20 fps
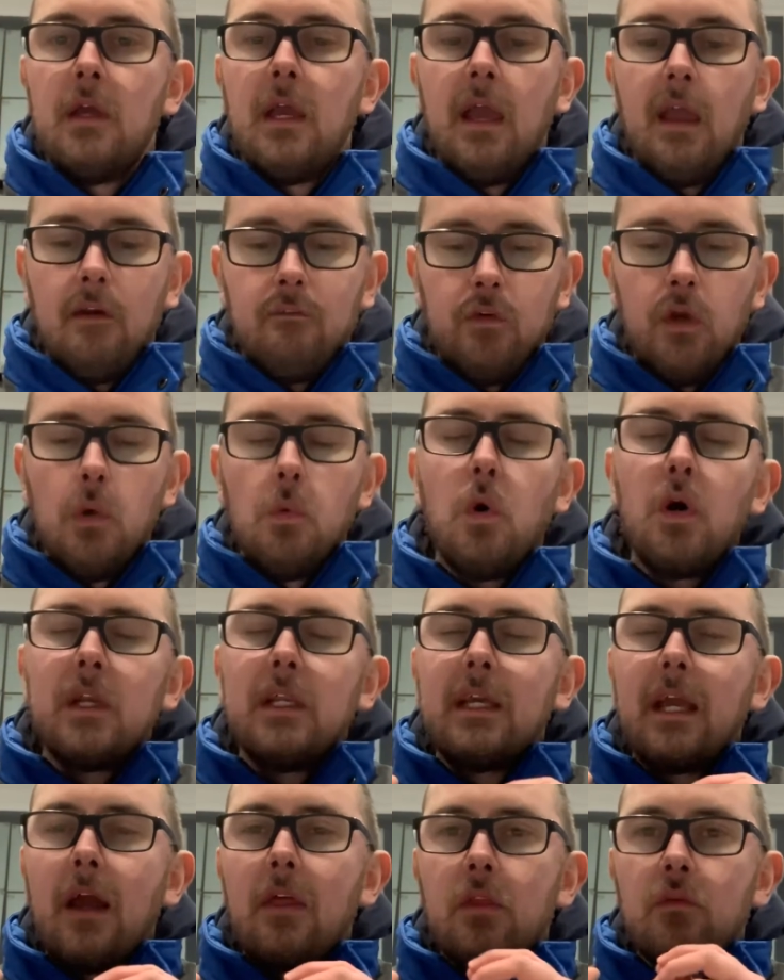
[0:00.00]
If you want to
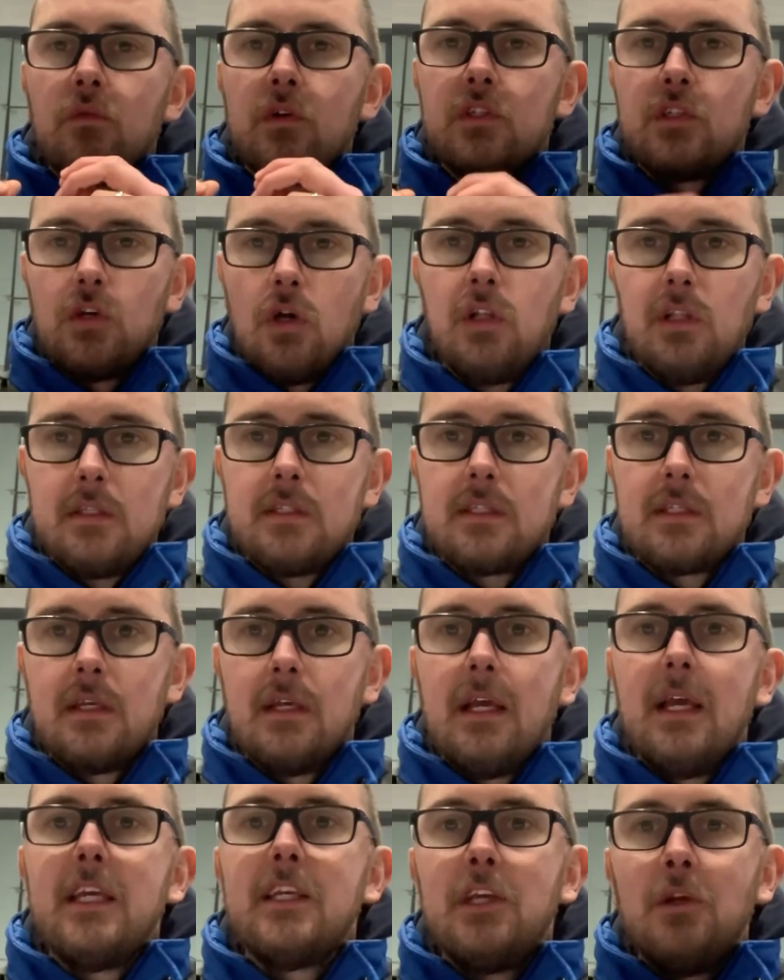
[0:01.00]
get the results,
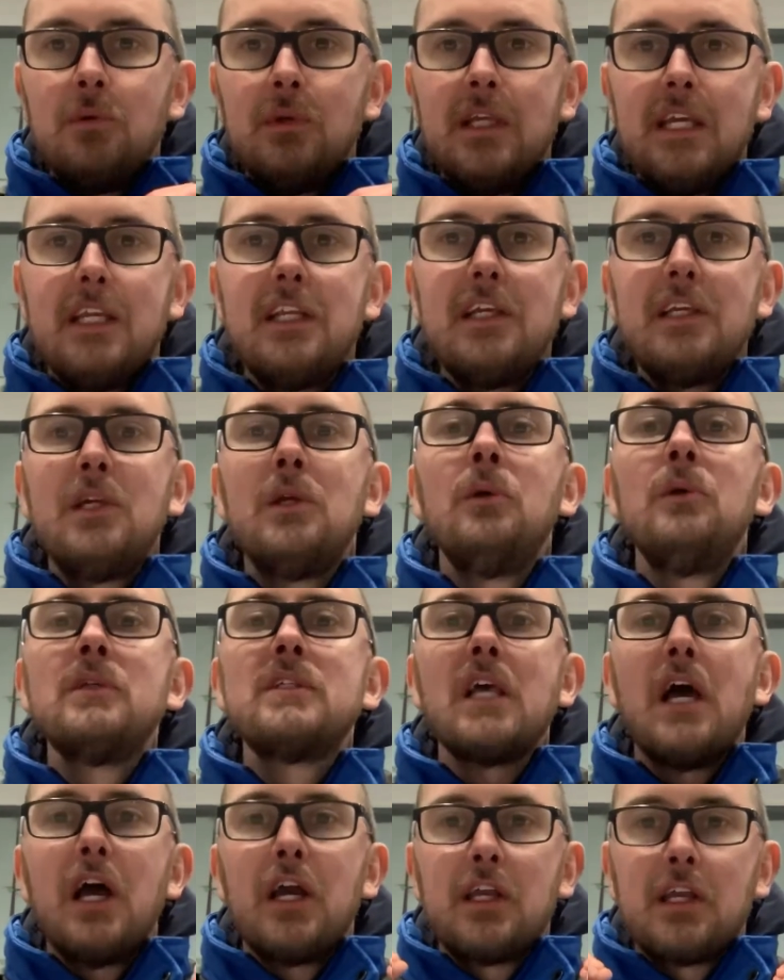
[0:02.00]
you need to use
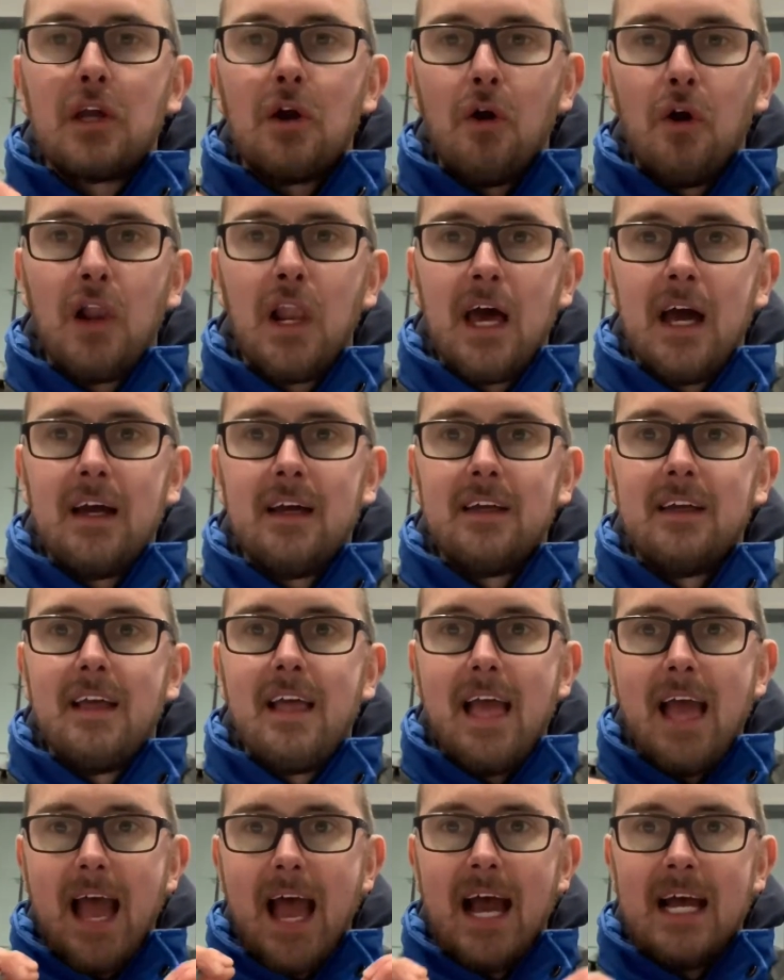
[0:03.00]
a collar
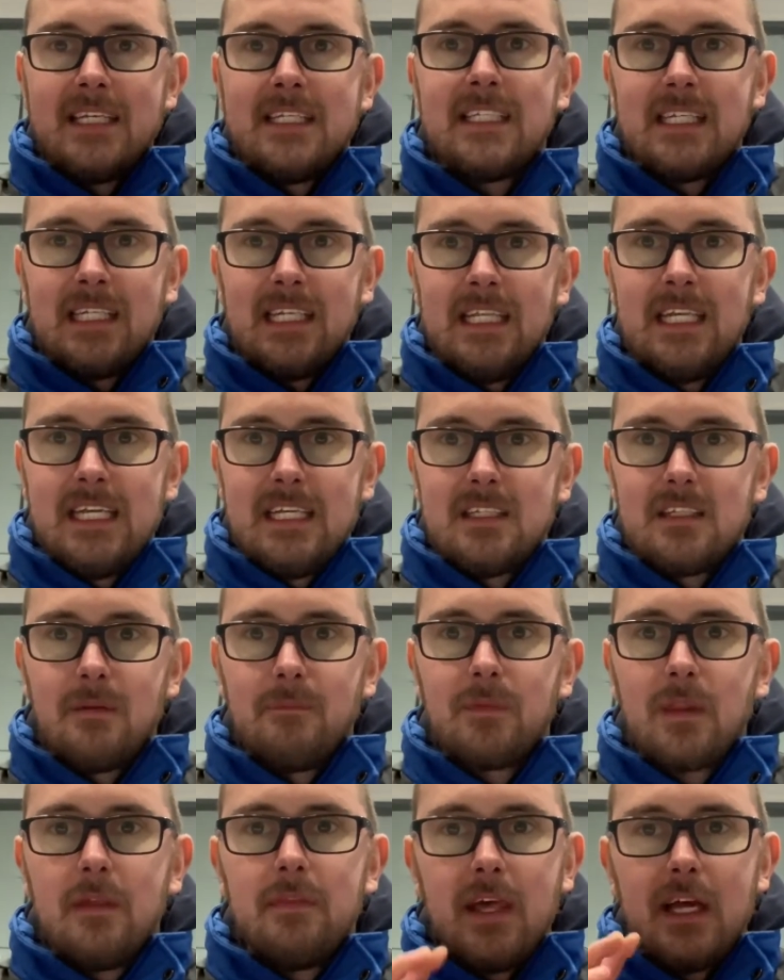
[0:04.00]
and a lead.
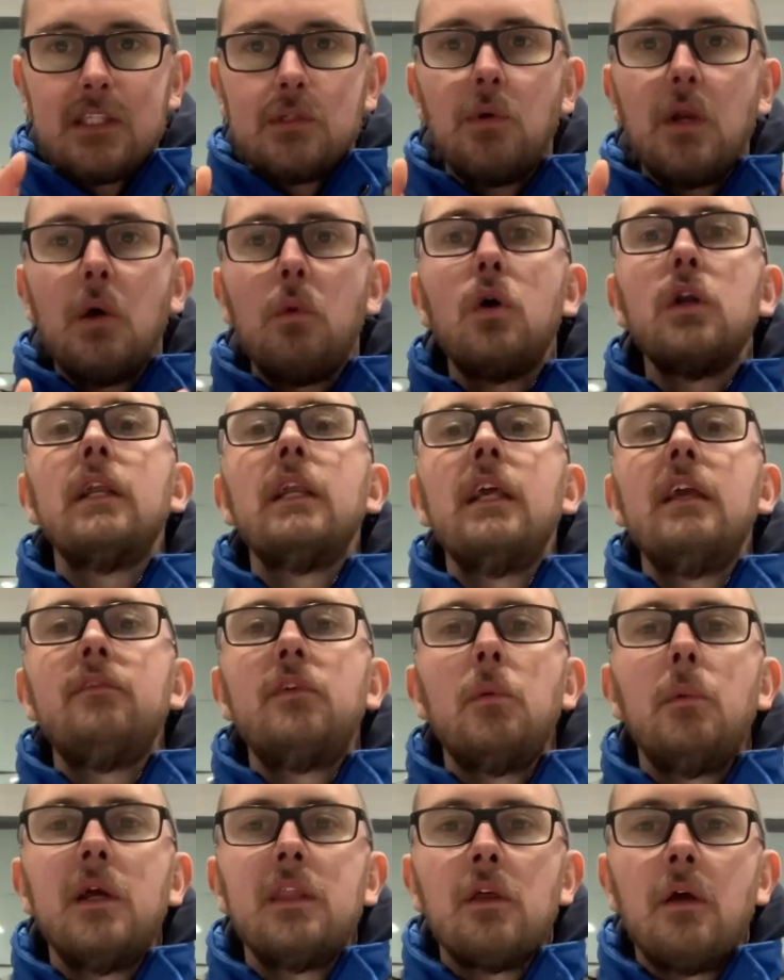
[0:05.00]
And that's what I want to leave you
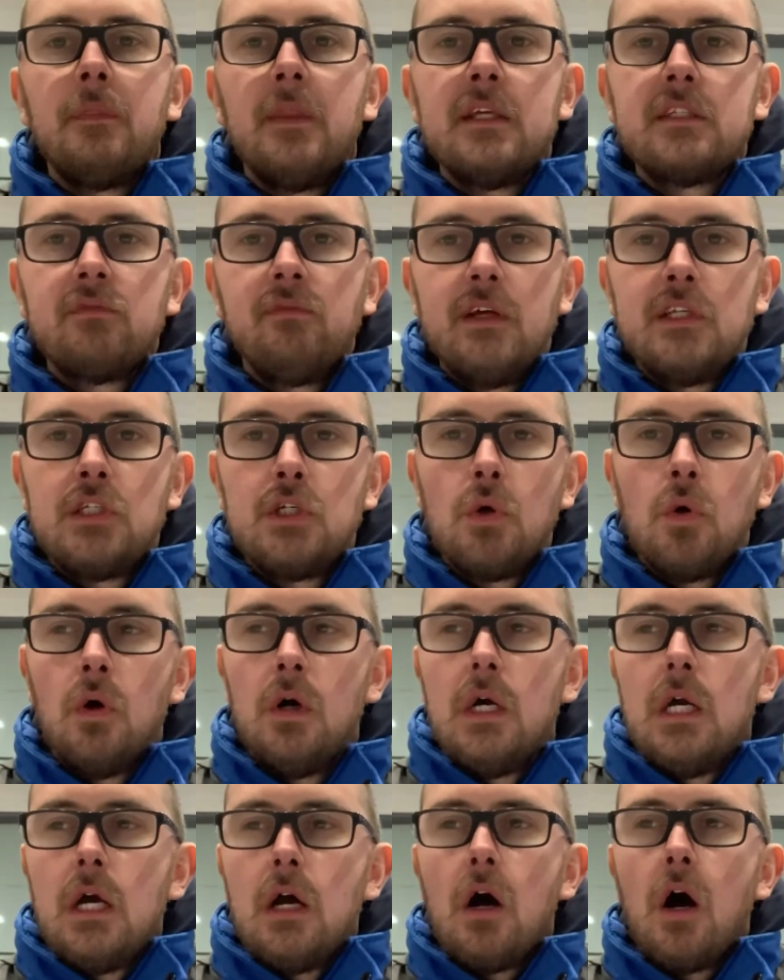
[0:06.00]
with on this video.
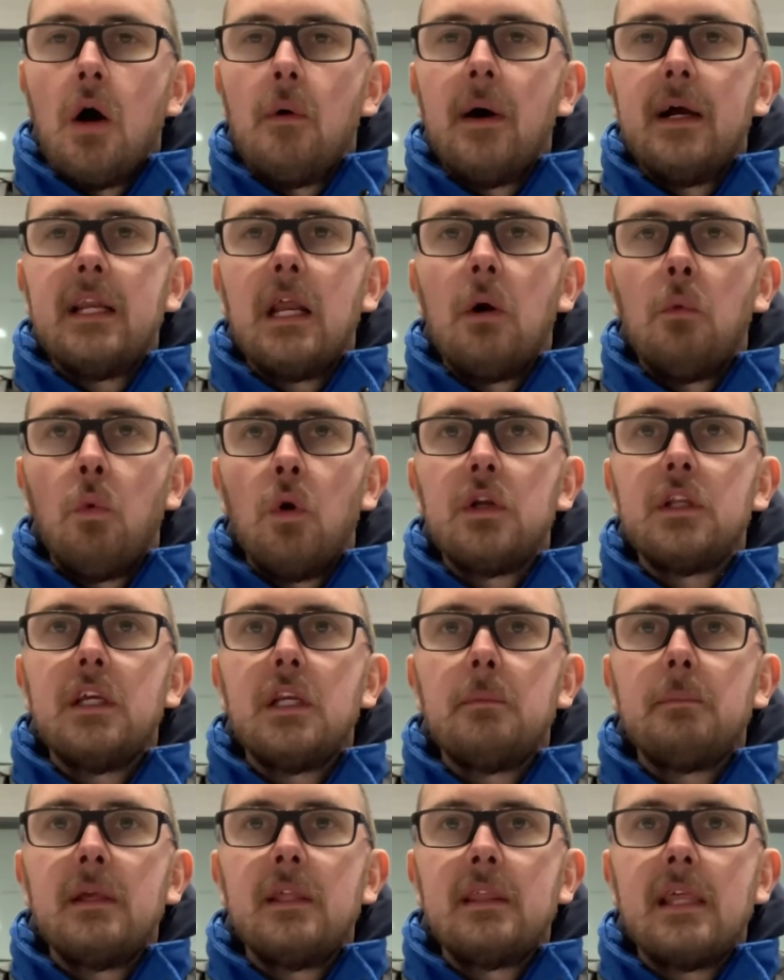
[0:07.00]
All right, I want you to
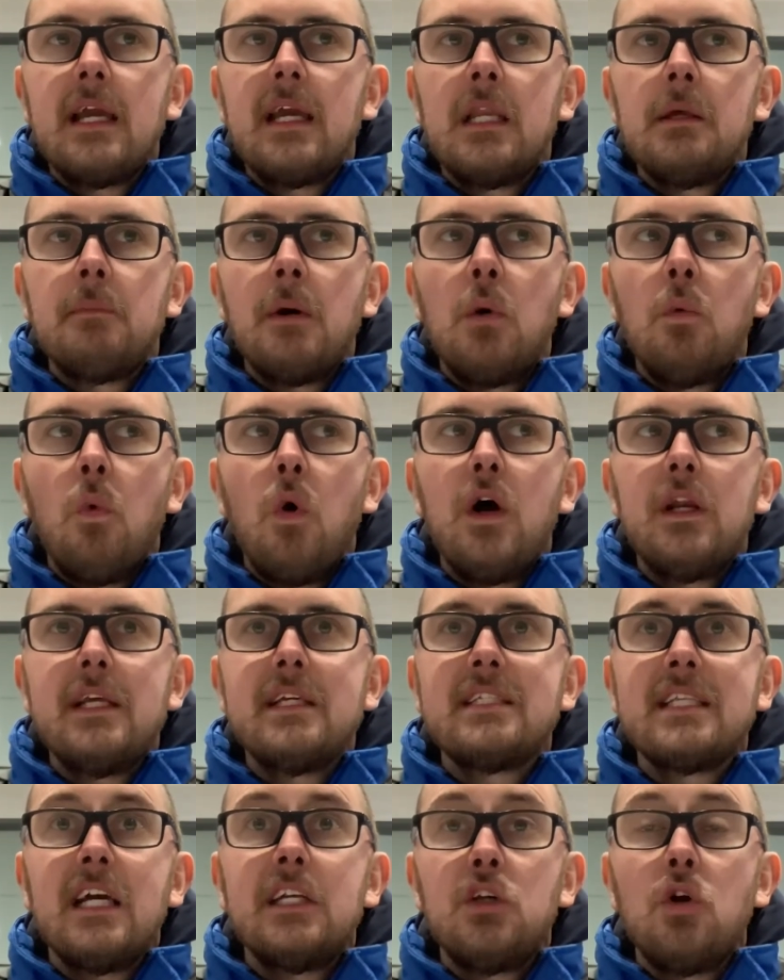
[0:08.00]
be thinking about what it
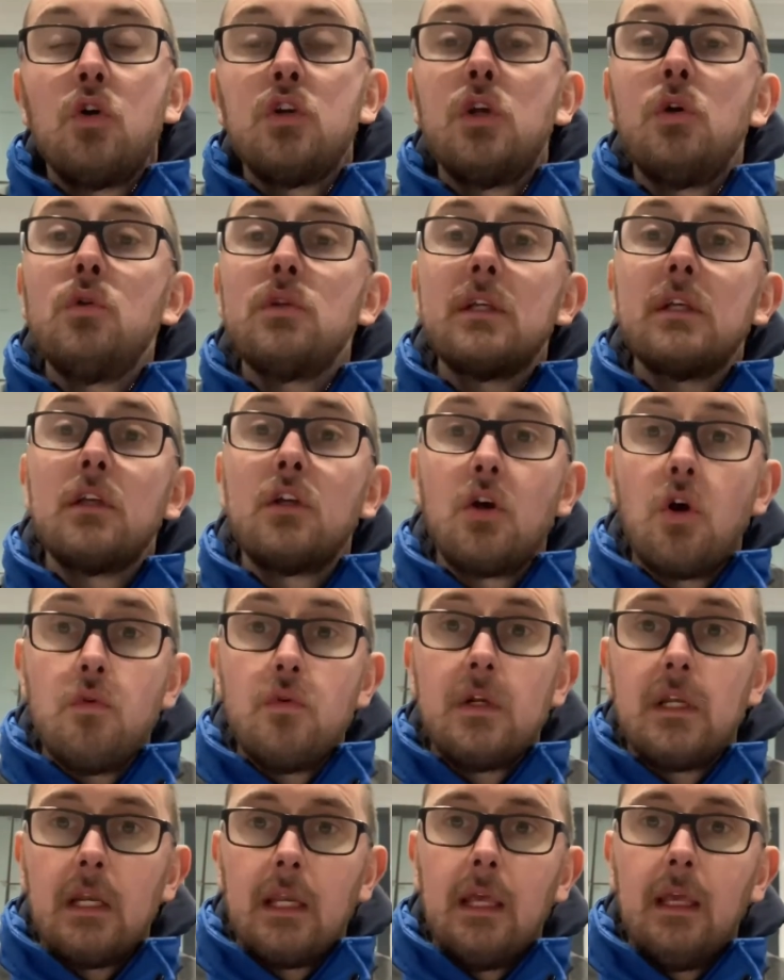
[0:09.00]
is that you're using
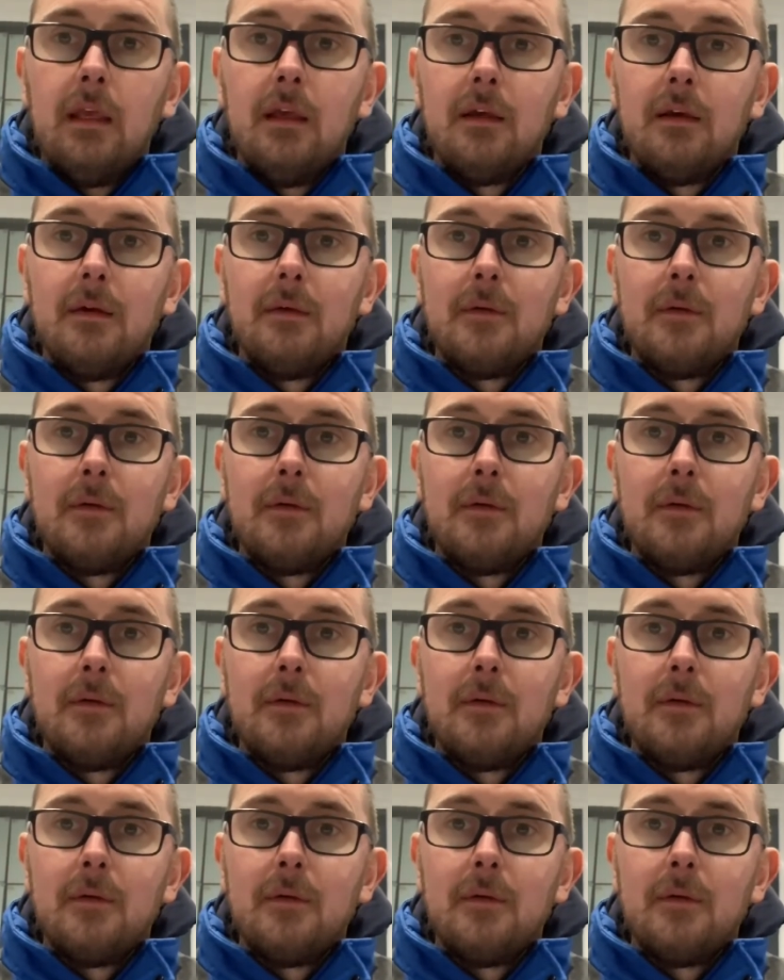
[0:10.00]
currently.